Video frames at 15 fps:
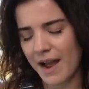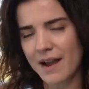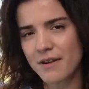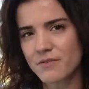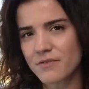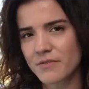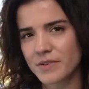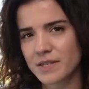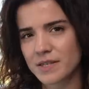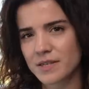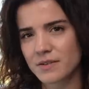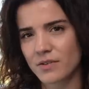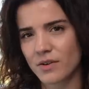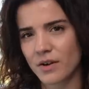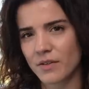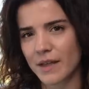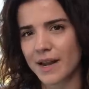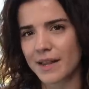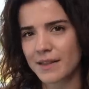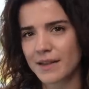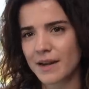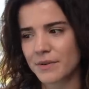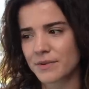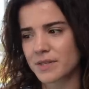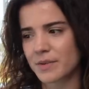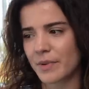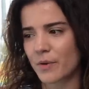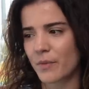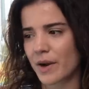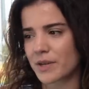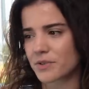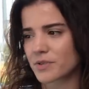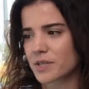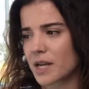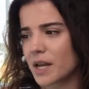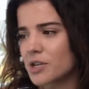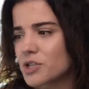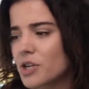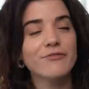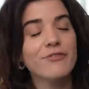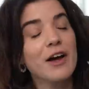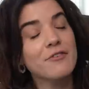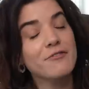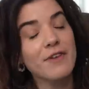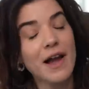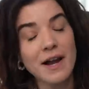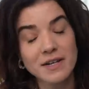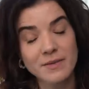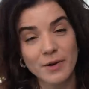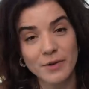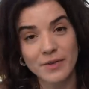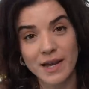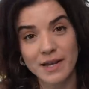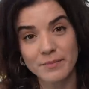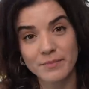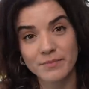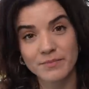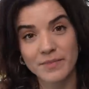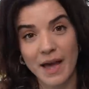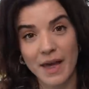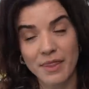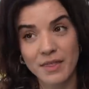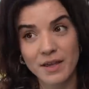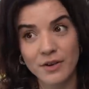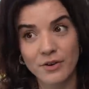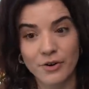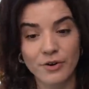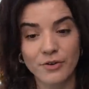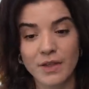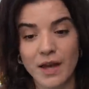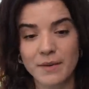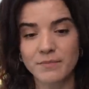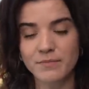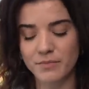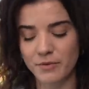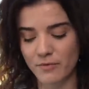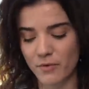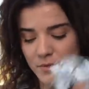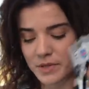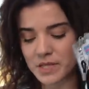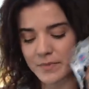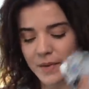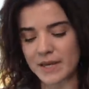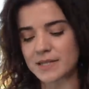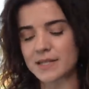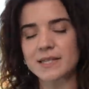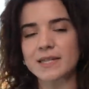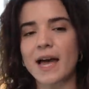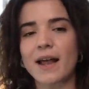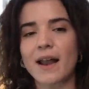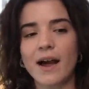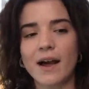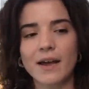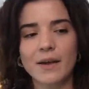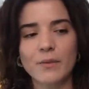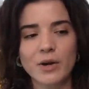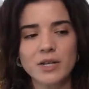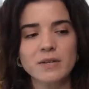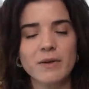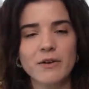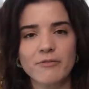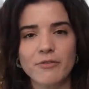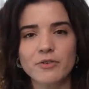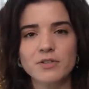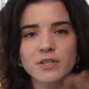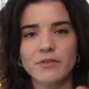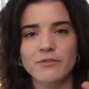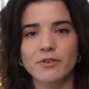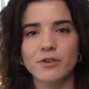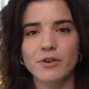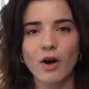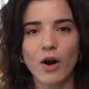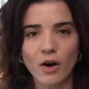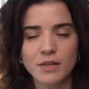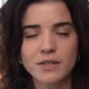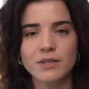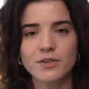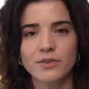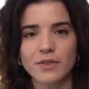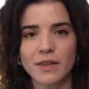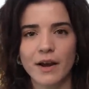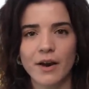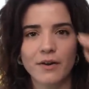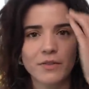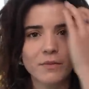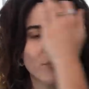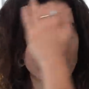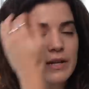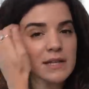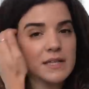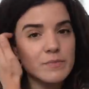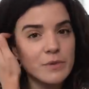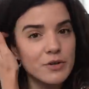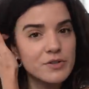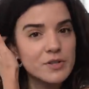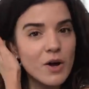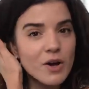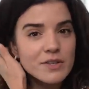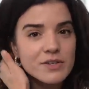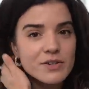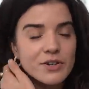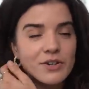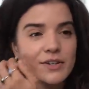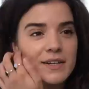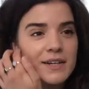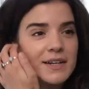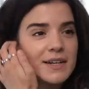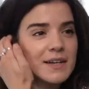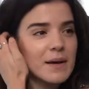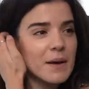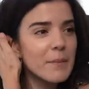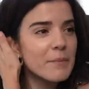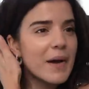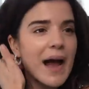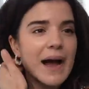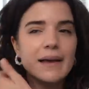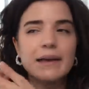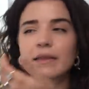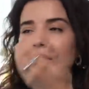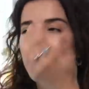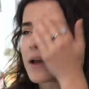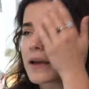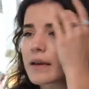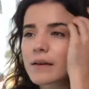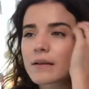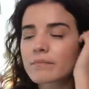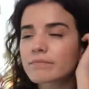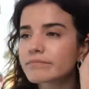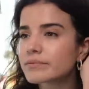I don't know if it's still called that. I think now it's the Budweiser stage. Fun fact about that theater, that performance space, is that I went to my first ever concert there, the Britney Spears concert, back in like,